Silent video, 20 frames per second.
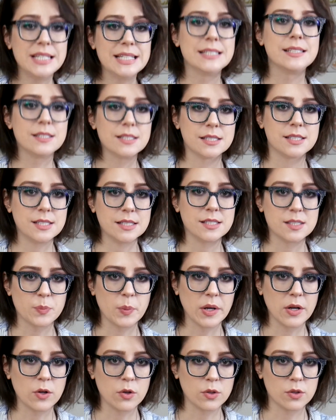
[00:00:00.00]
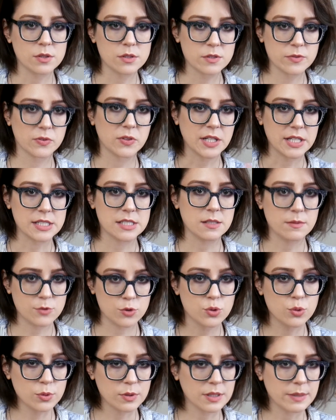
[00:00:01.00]
need to see sprinkles for it to
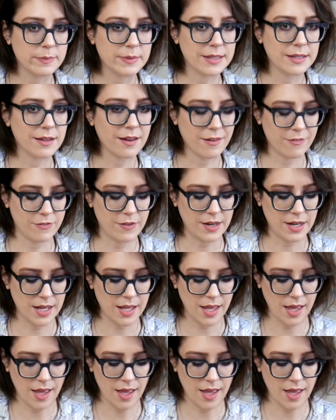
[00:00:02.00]
truly be confetti